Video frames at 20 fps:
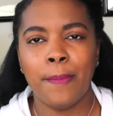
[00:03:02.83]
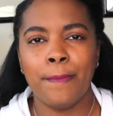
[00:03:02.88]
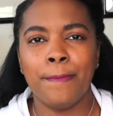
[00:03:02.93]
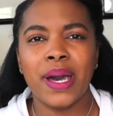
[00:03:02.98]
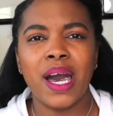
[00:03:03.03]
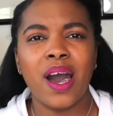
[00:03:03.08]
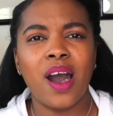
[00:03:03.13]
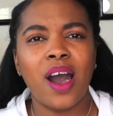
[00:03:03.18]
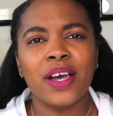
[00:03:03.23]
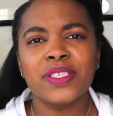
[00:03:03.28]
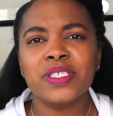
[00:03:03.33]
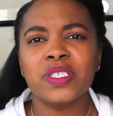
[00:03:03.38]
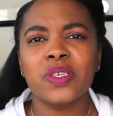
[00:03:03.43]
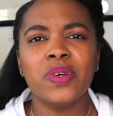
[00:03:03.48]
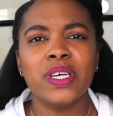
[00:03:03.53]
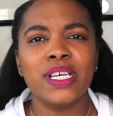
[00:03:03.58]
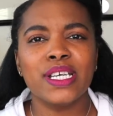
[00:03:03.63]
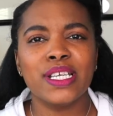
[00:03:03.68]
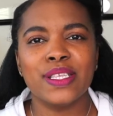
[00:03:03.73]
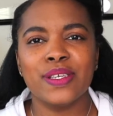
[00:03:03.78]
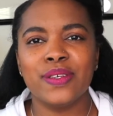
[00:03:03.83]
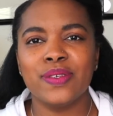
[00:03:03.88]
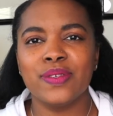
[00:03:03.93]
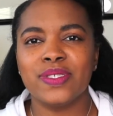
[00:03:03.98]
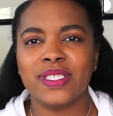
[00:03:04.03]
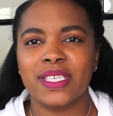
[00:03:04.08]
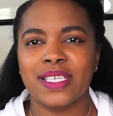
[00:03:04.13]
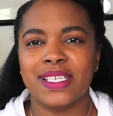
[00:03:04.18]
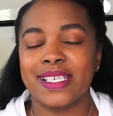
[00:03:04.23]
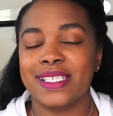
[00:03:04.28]
but also
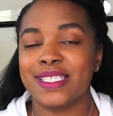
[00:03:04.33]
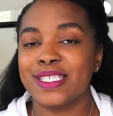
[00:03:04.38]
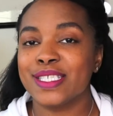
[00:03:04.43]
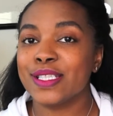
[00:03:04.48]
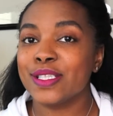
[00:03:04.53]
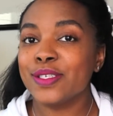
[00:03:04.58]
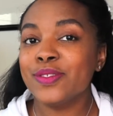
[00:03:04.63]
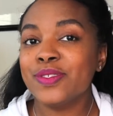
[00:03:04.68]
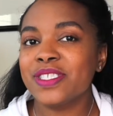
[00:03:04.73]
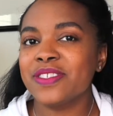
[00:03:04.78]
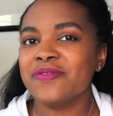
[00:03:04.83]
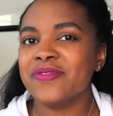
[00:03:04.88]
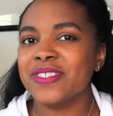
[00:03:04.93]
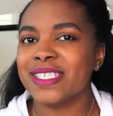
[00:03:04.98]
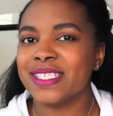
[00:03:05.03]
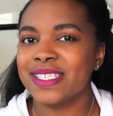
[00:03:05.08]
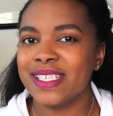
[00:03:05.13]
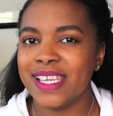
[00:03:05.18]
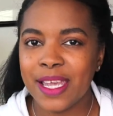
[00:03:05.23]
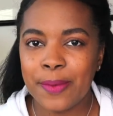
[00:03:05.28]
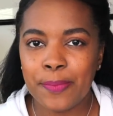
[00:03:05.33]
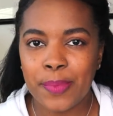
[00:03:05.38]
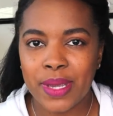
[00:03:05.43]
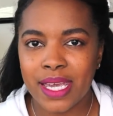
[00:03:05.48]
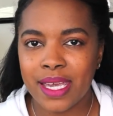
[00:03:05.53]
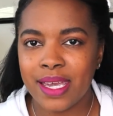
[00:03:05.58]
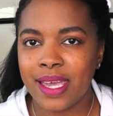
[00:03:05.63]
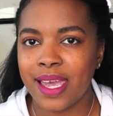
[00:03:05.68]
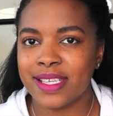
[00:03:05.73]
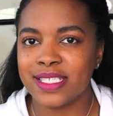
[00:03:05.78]
includes an exclusive sneak
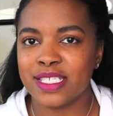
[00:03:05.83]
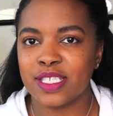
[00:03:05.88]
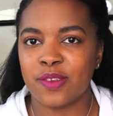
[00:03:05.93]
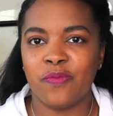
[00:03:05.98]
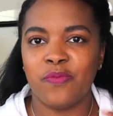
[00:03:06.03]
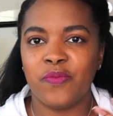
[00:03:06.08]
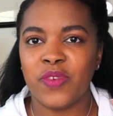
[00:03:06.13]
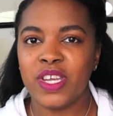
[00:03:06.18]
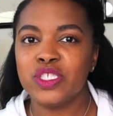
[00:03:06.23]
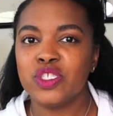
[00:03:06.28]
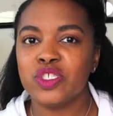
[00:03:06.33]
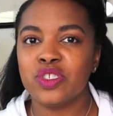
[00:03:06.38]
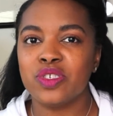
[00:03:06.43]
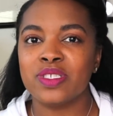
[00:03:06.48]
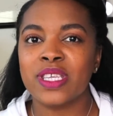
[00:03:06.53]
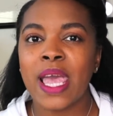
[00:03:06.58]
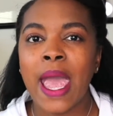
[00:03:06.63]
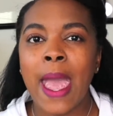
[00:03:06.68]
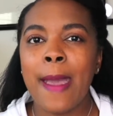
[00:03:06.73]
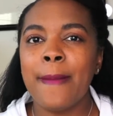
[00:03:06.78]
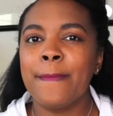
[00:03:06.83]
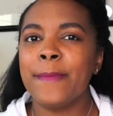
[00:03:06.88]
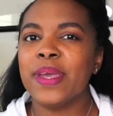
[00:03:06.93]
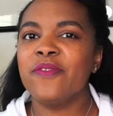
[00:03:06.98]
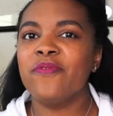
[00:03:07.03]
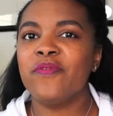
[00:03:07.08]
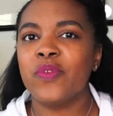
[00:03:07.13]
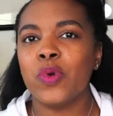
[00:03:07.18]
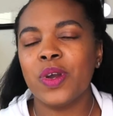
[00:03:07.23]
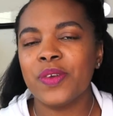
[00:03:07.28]
peek at some features
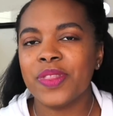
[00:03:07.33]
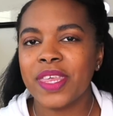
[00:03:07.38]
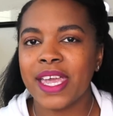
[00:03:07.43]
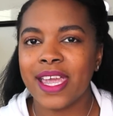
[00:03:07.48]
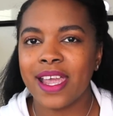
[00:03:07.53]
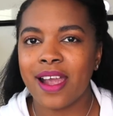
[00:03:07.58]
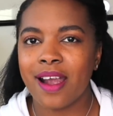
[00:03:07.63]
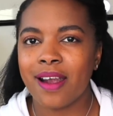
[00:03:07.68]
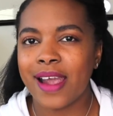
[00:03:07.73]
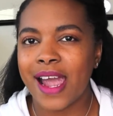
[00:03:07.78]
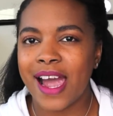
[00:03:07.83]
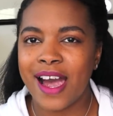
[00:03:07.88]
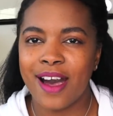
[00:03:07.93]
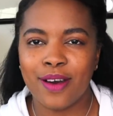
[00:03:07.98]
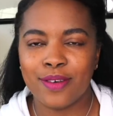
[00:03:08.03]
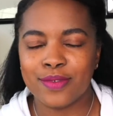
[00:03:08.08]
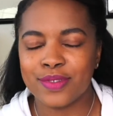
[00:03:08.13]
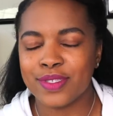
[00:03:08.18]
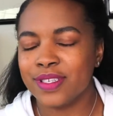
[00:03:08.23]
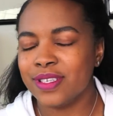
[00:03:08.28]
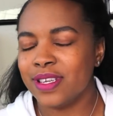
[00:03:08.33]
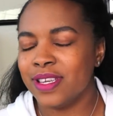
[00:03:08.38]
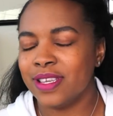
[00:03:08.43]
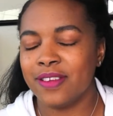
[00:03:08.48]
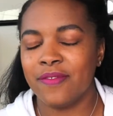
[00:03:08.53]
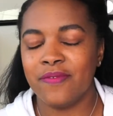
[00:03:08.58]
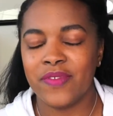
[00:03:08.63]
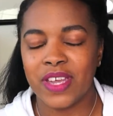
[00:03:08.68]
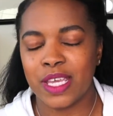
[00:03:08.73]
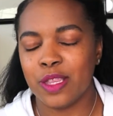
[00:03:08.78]
before they are out and
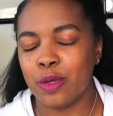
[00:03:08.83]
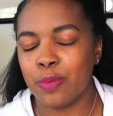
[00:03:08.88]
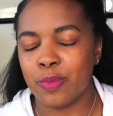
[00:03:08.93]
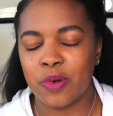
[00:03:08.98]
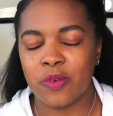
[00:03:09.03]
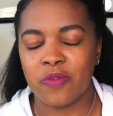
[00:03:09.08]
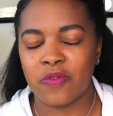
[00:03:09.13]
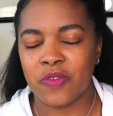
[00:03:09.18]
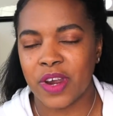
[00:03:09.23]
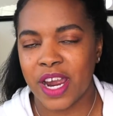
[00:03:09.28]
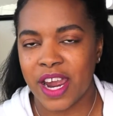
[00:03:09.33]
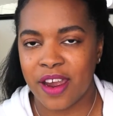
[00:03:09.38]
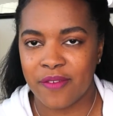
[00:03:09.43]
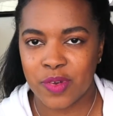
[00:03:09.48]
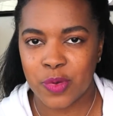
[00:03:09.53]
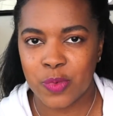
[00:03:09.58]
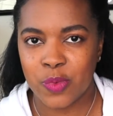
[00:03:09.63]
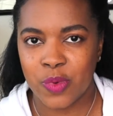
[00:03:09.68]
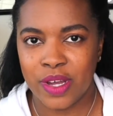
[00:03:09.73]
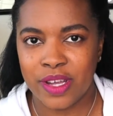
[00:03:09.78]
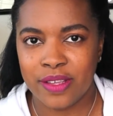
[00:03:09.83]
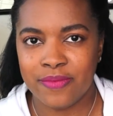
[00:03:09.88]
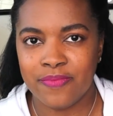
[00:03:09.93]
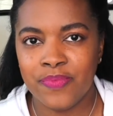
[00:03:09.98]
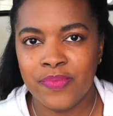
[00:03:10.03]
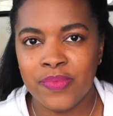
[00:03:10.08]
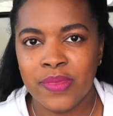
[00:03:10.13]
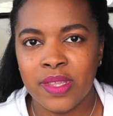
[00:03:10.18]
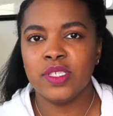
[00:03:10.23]
available for everyone.